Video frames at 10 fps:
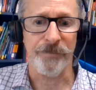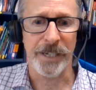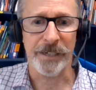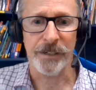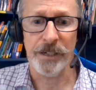
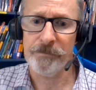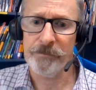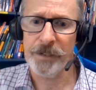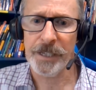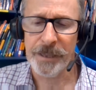And
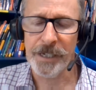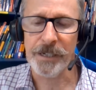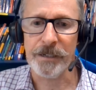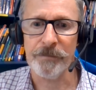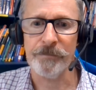I
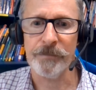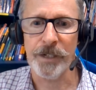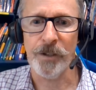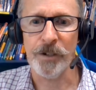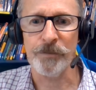think a
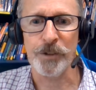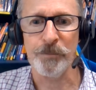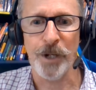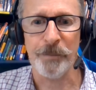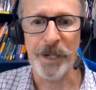lot of you
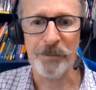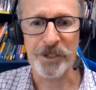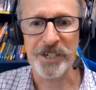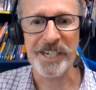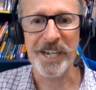might be able to
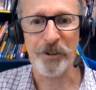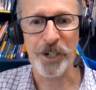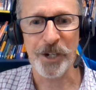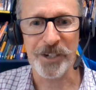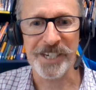sing
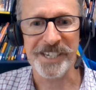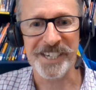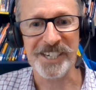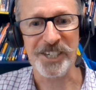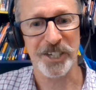karaoke in
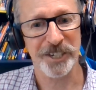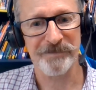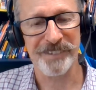English.